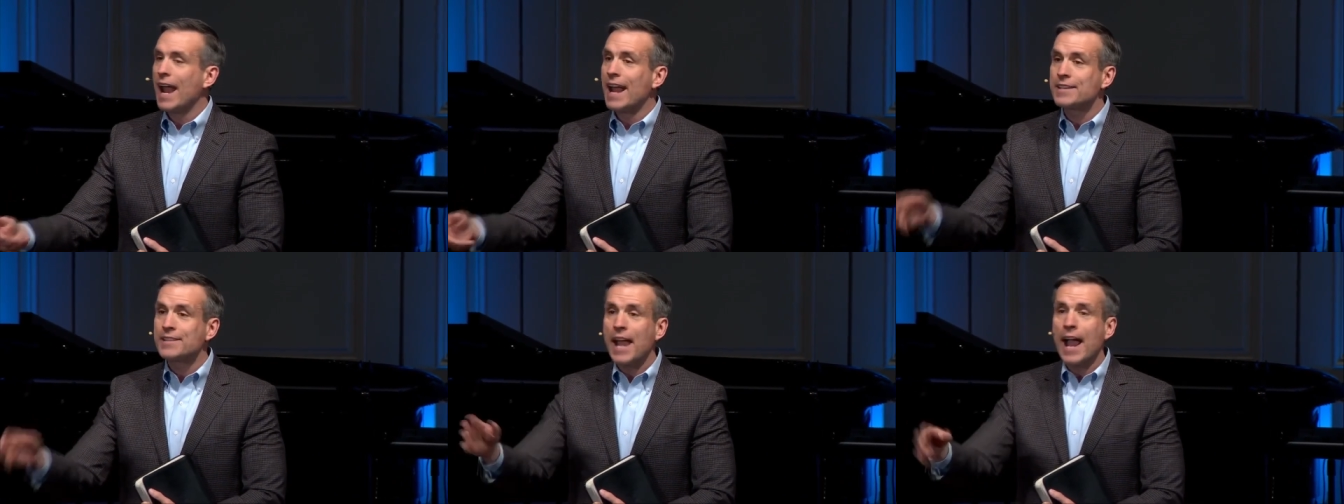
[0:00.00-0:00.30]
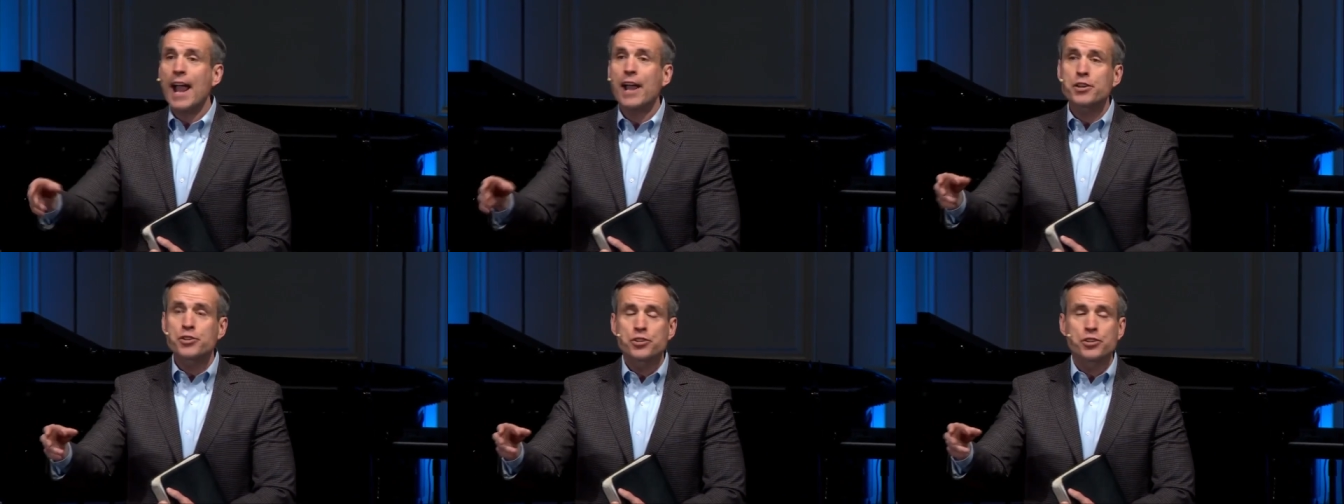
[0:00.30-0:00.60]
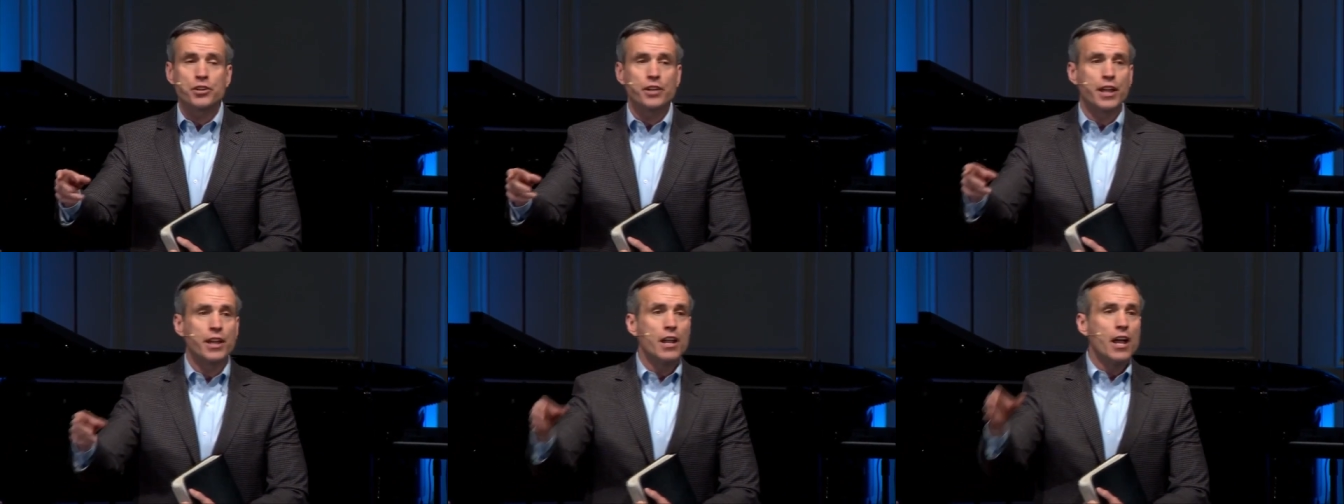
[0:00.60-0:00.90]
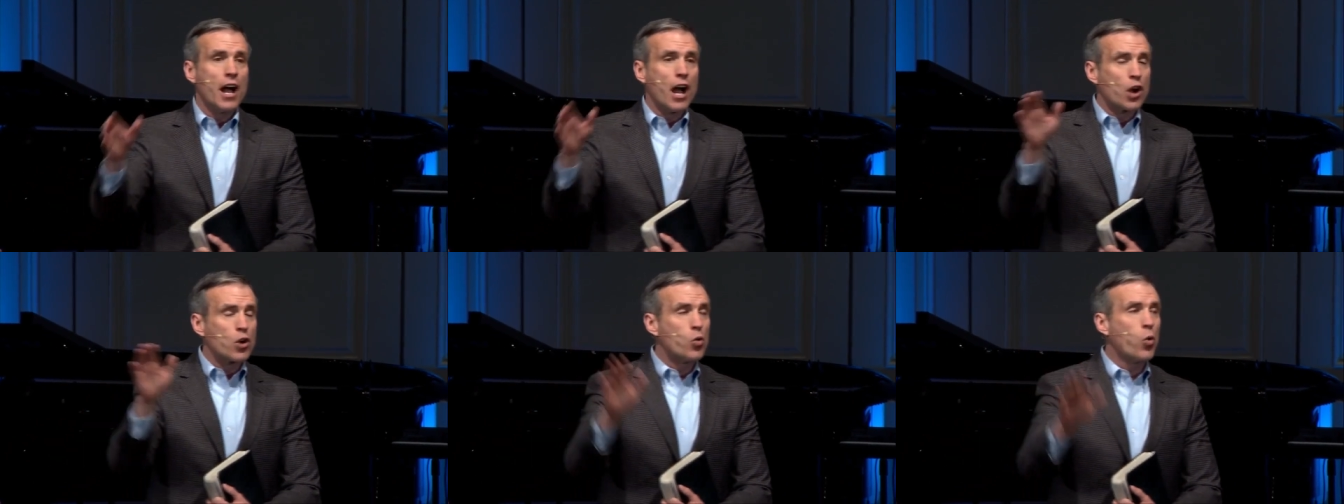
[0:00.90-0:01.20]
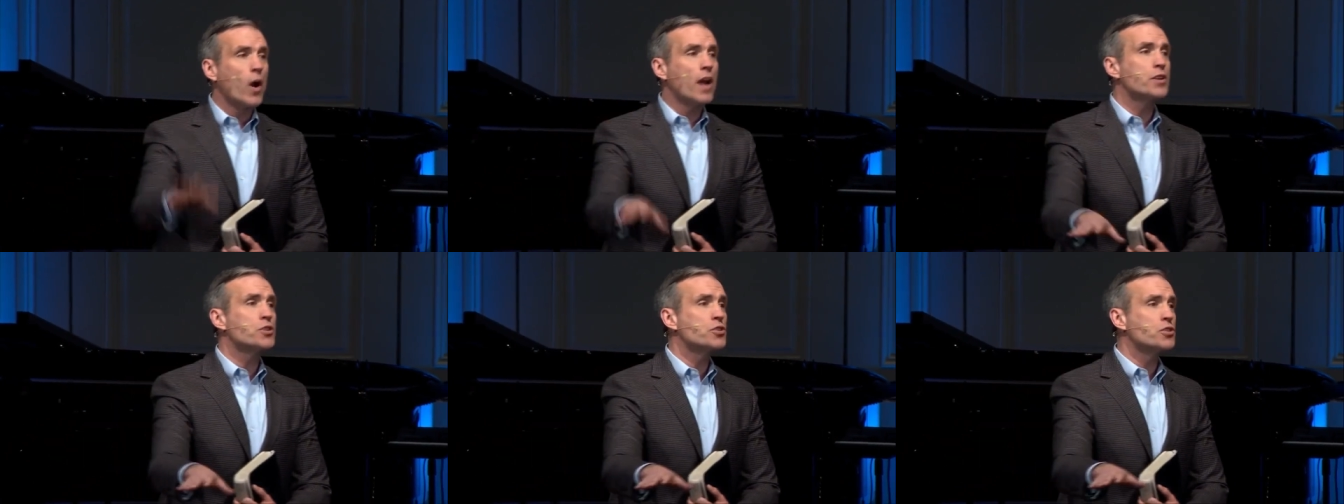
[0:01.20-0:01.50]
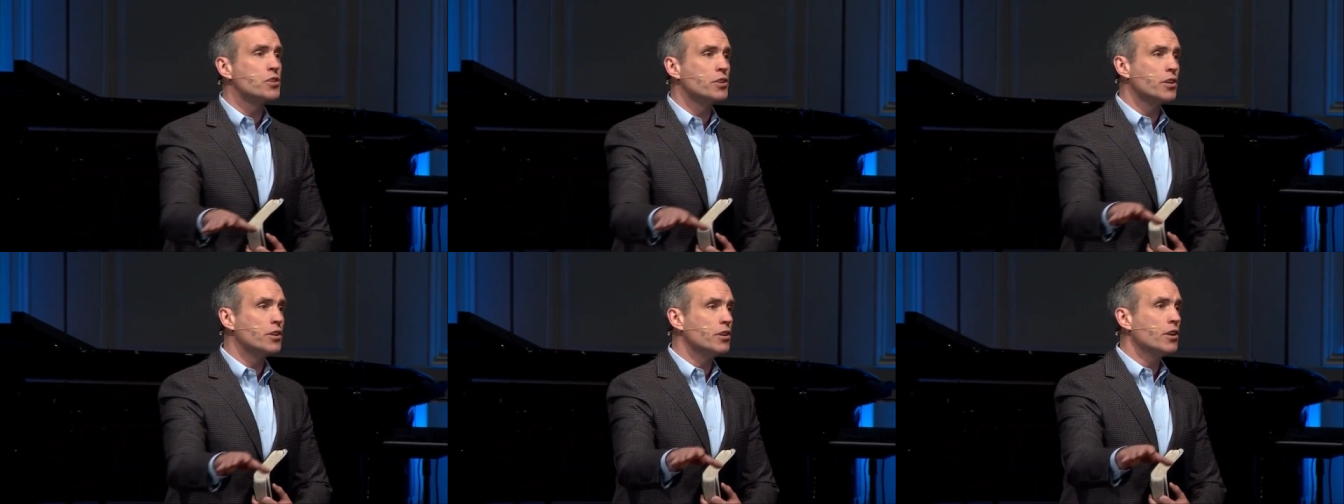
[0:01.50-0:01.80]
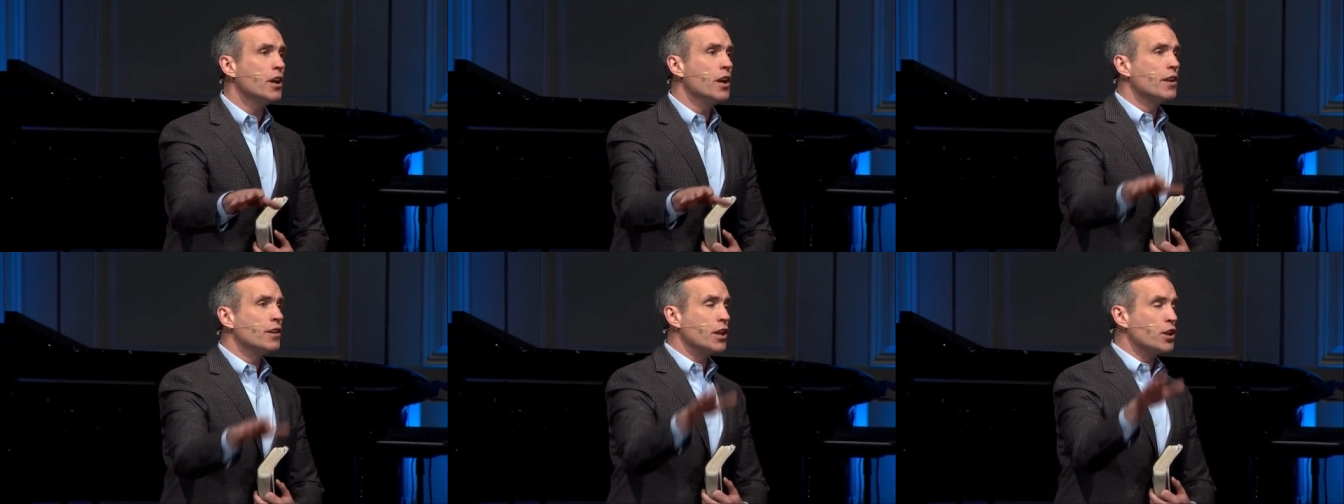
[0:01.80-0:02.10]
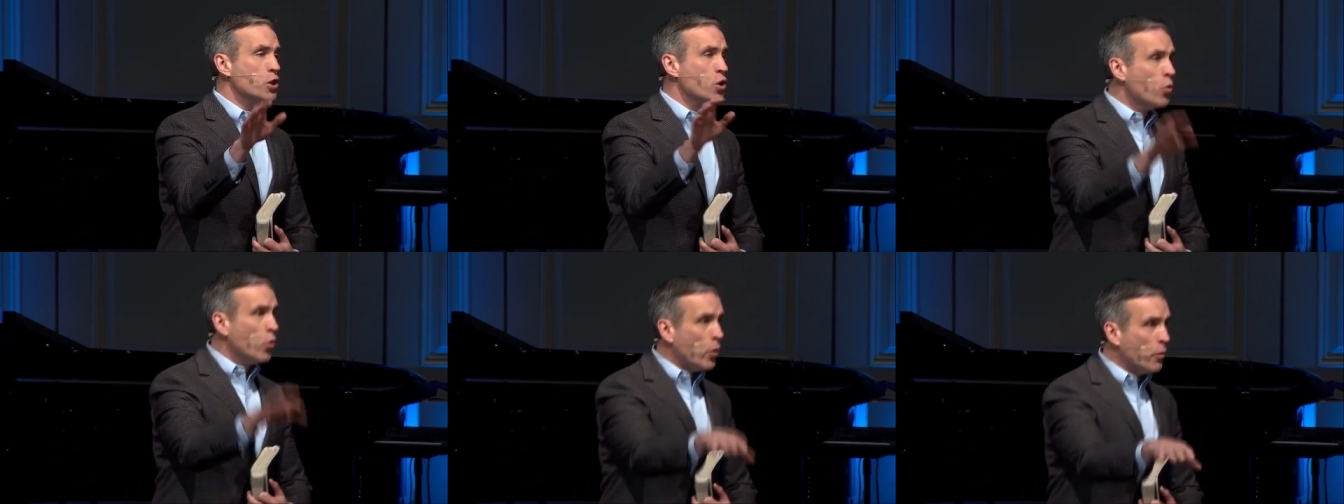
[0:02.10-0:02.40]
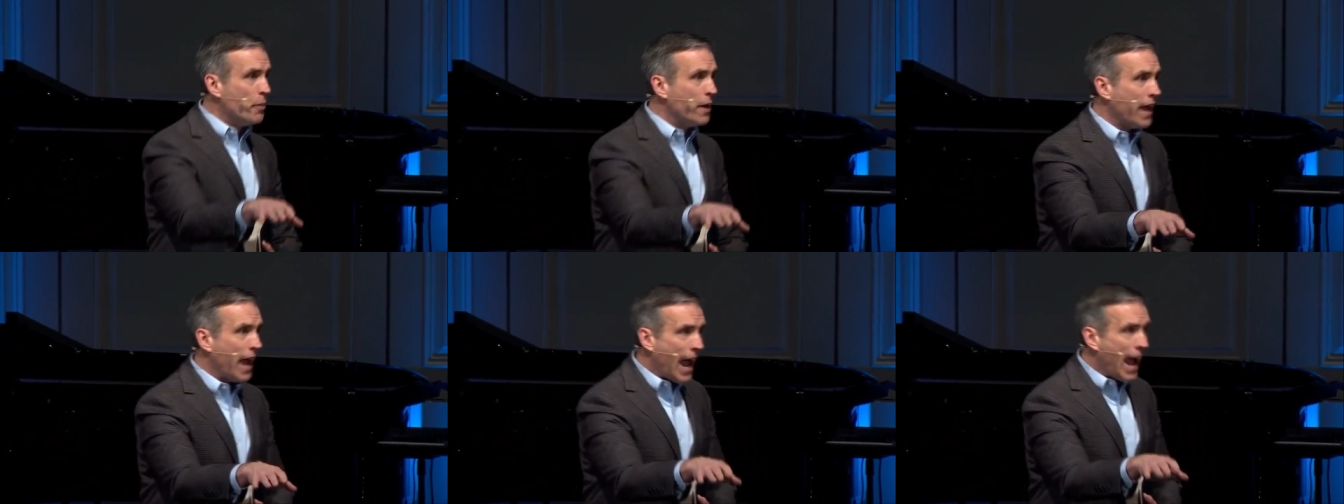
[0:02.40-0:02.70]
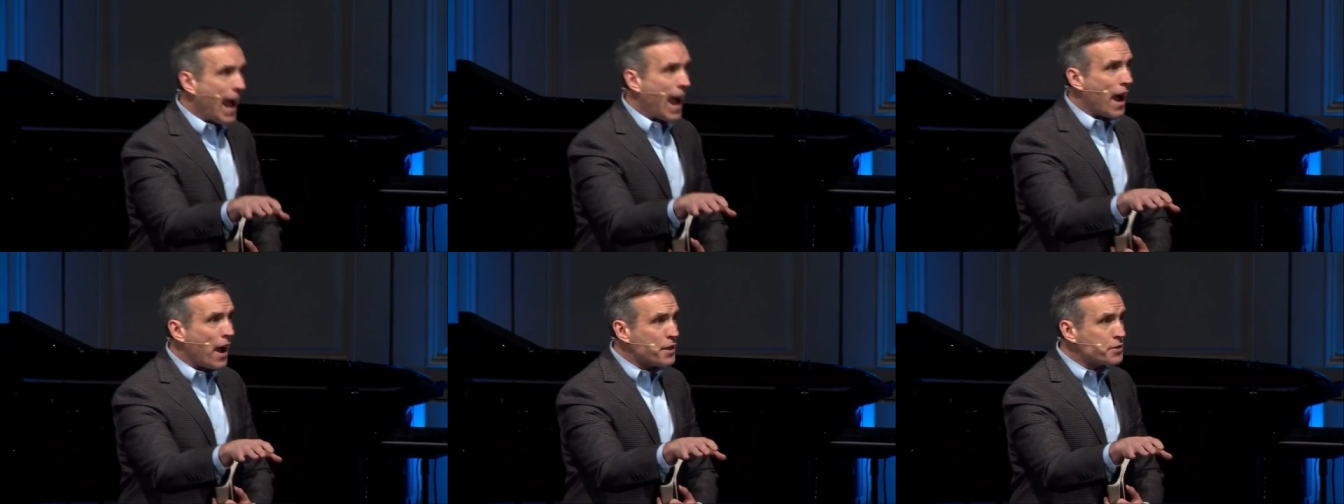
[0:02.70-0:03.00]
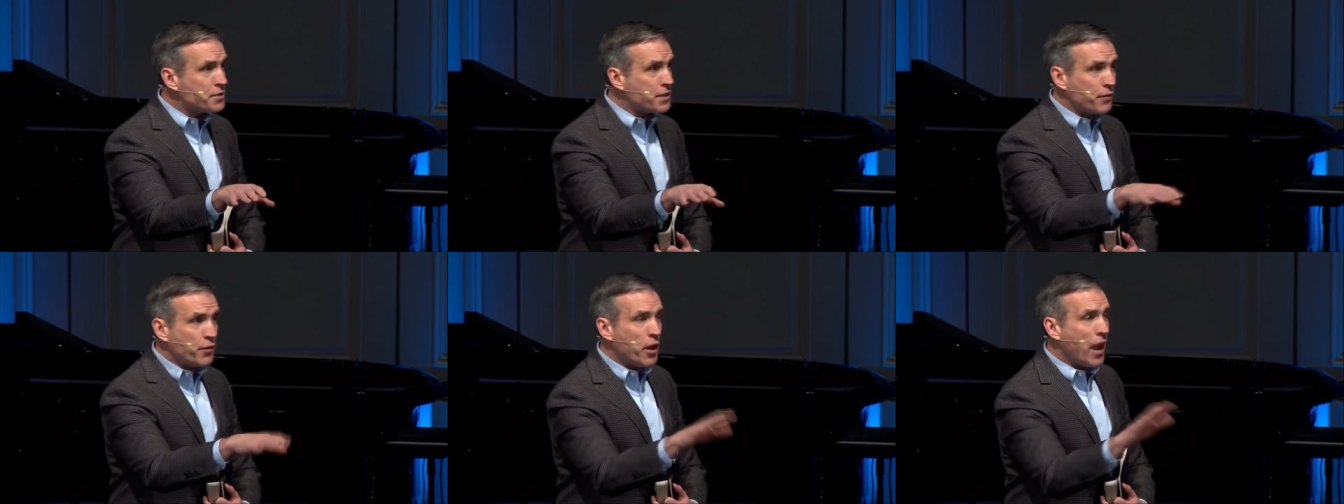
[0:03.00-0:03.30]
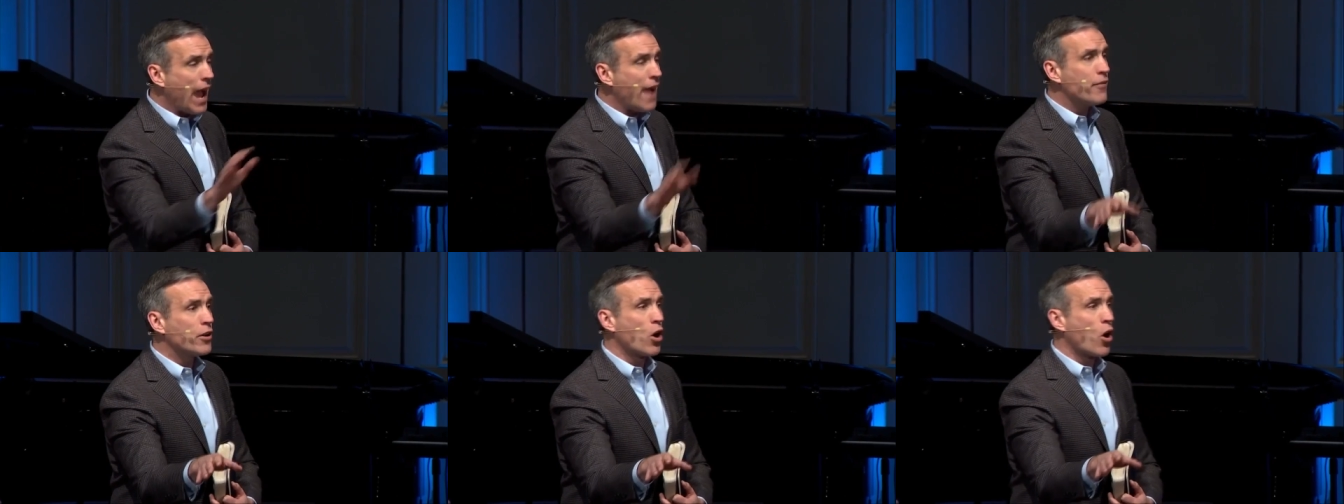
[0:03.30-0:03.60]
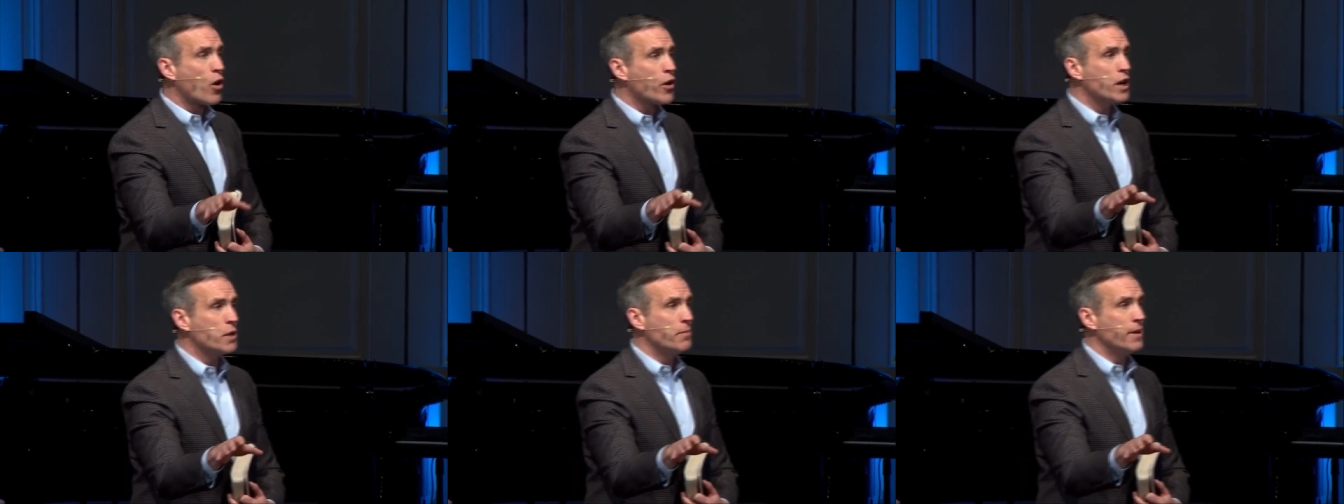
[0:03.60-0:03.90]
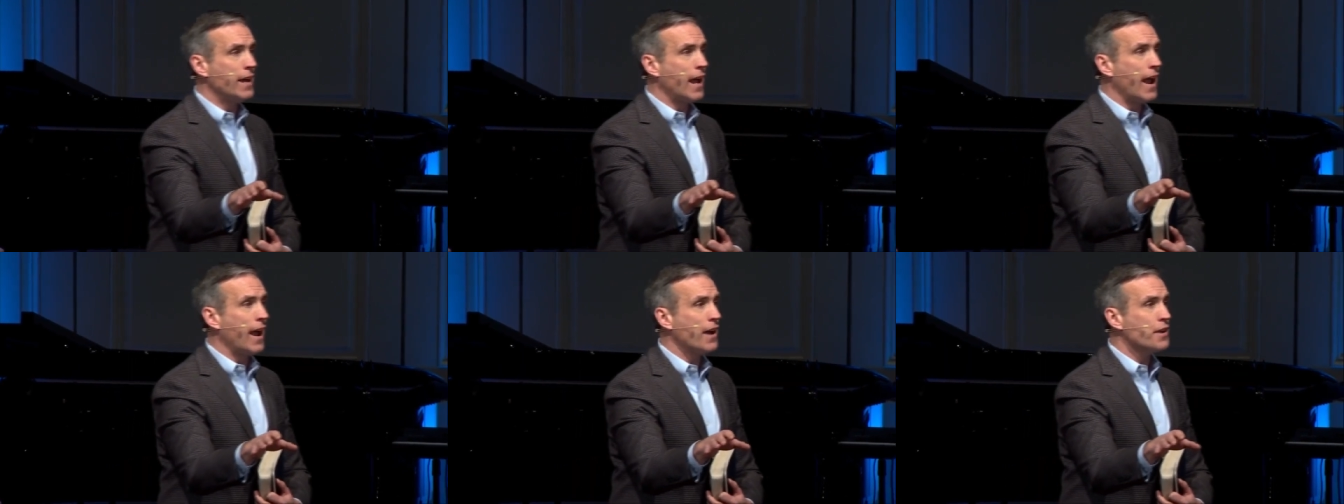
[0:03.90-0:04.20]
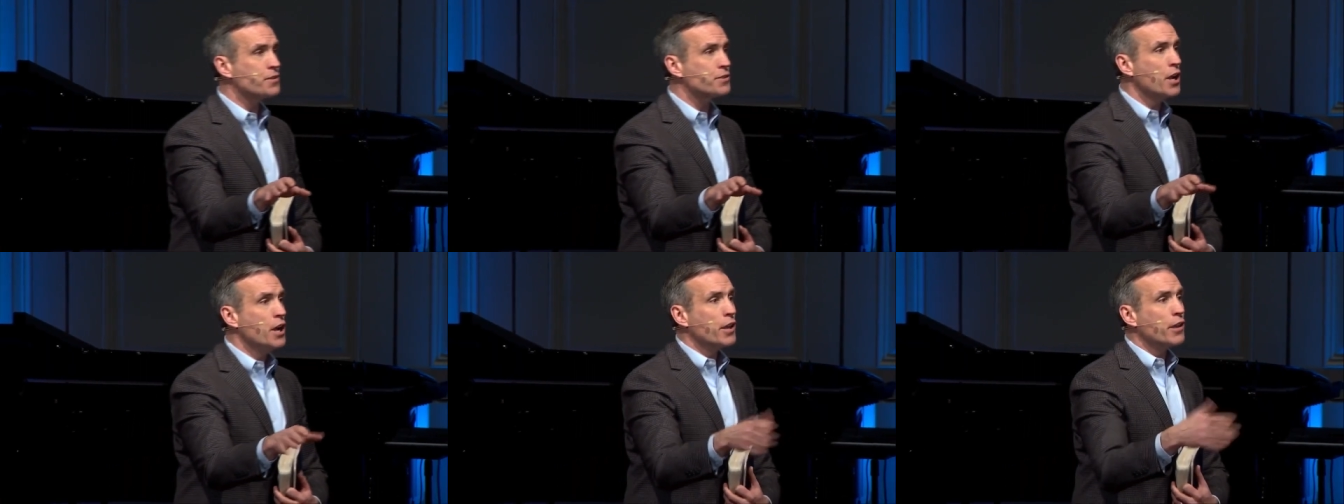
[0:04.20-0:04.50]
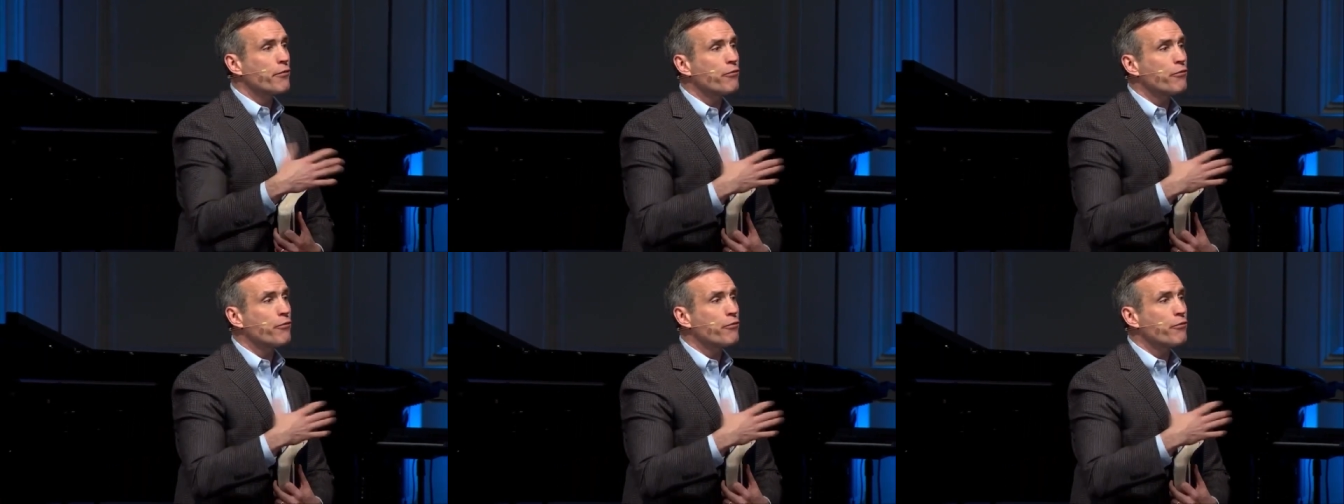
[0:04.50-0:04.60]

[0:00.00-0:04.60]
It's actually a question that you will be asked if you haven't already been asked.